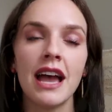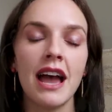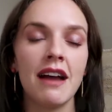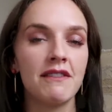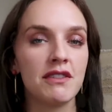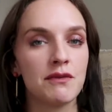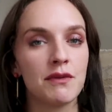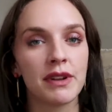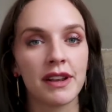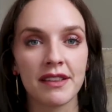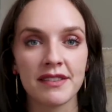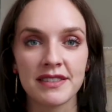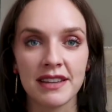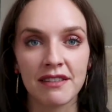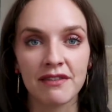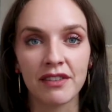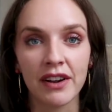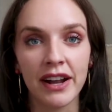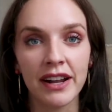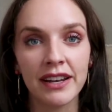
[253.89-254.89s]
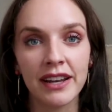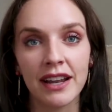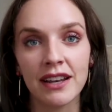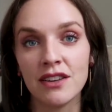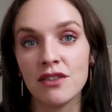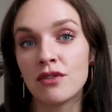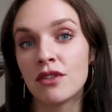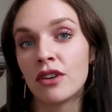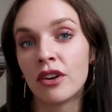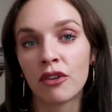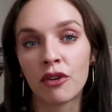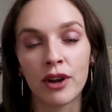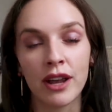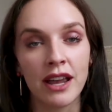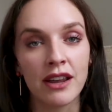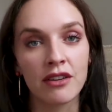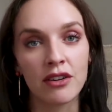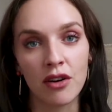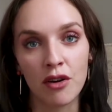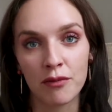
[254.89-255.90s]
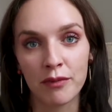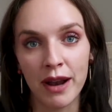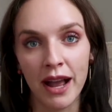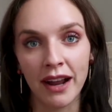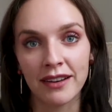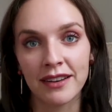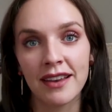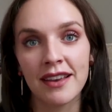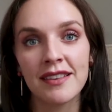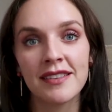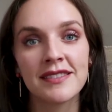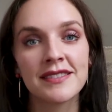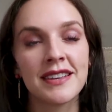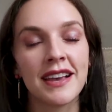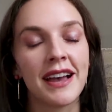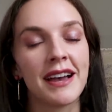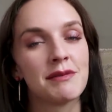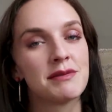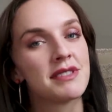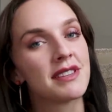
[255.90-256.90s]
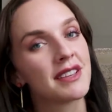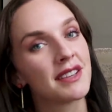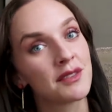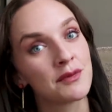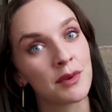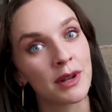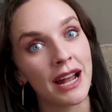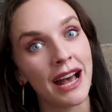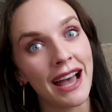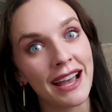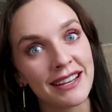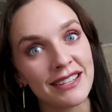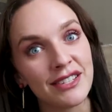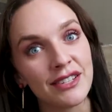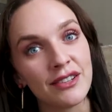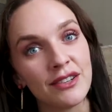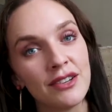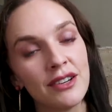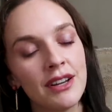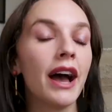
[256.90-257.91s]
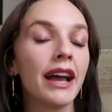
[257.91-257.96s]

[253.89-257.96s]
Everyone is different, and you can create your own practice. This is what I do.